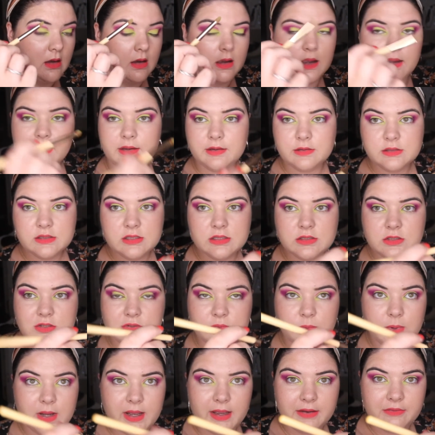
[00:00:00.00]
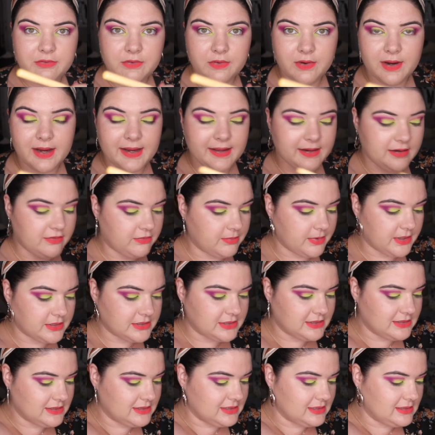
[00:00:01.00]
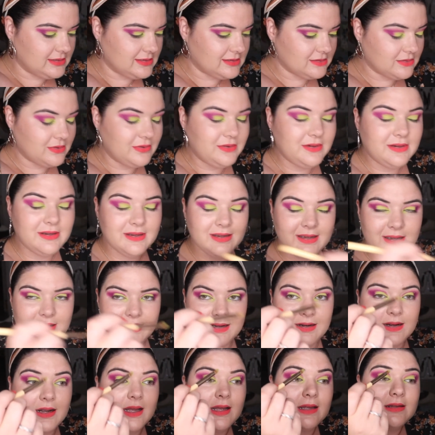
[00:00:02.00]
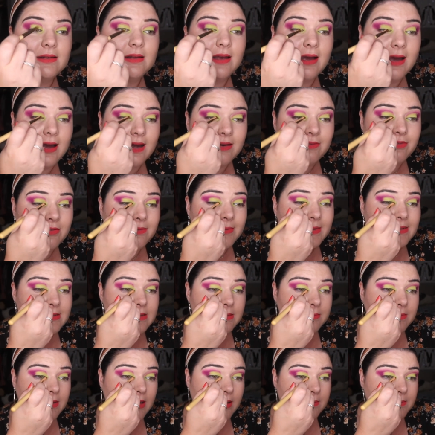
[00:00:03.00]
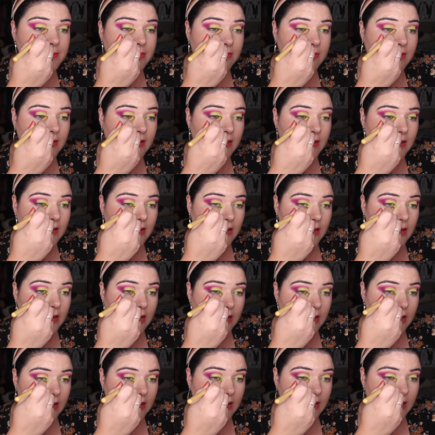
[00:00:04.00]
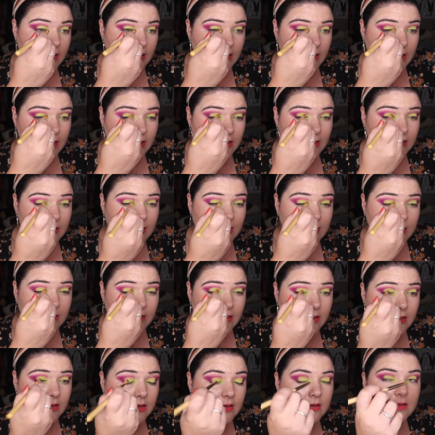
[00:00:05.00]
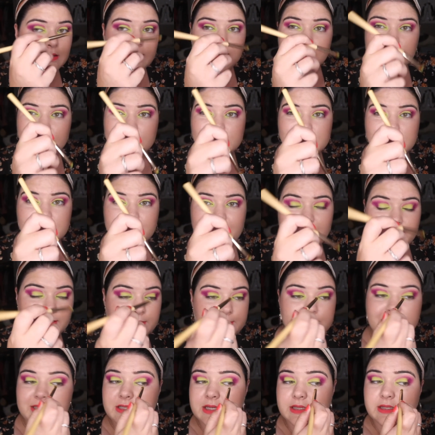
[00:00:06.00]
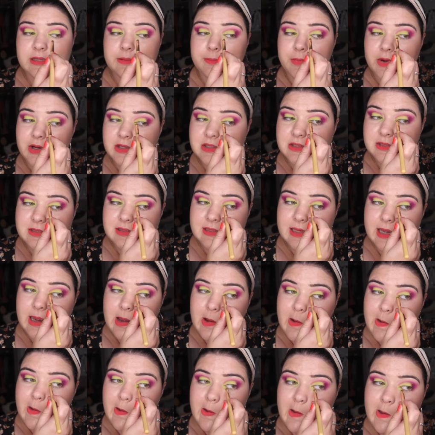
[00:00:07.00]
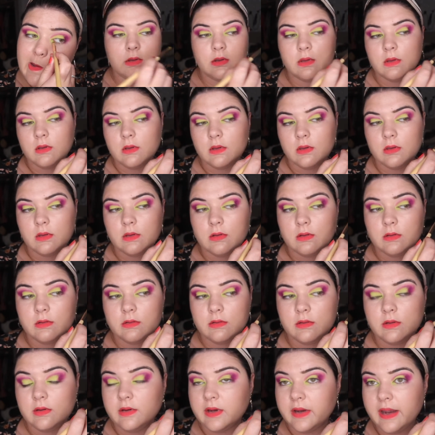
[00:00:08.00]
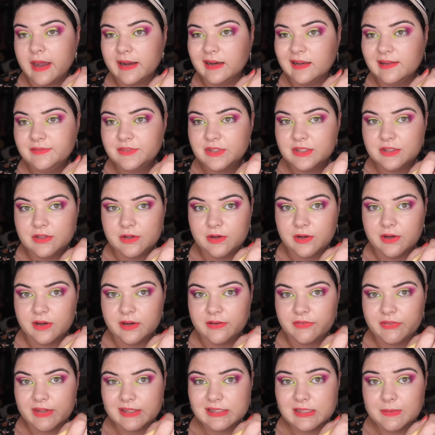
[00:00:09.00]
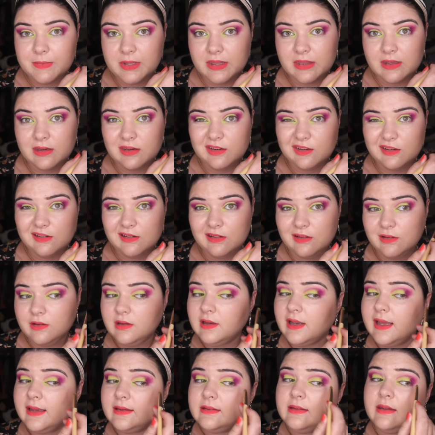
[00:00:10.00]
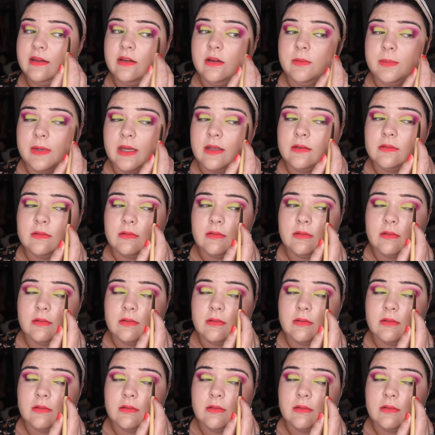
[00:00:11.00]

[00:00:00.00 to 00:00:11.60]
I use such a wide variety of brushes, it's hard for me sometimes. Uh, Like this is back to my Jessup brushes now. So I'd love to know if that's something that you like to hear about.